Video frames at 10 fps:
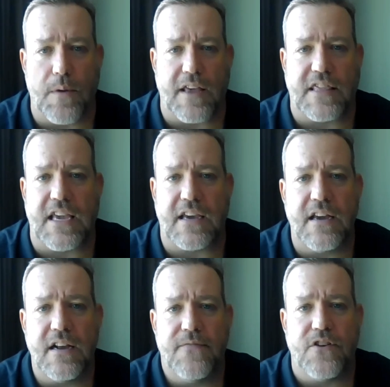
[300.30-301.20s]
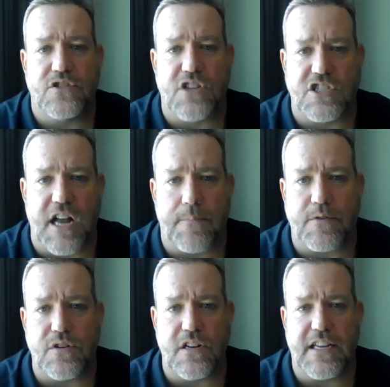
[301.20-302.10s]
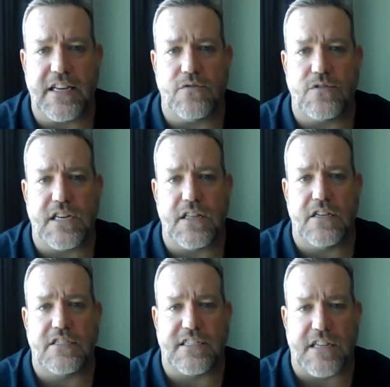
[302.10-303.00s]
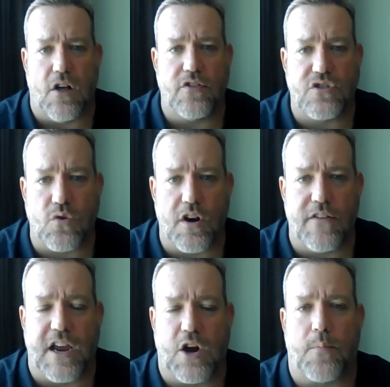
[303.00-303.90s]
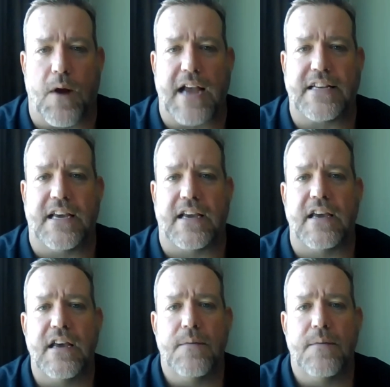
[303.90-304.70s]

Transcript: I think there's such an opportunity in New Zealand to tell the story of chiropractic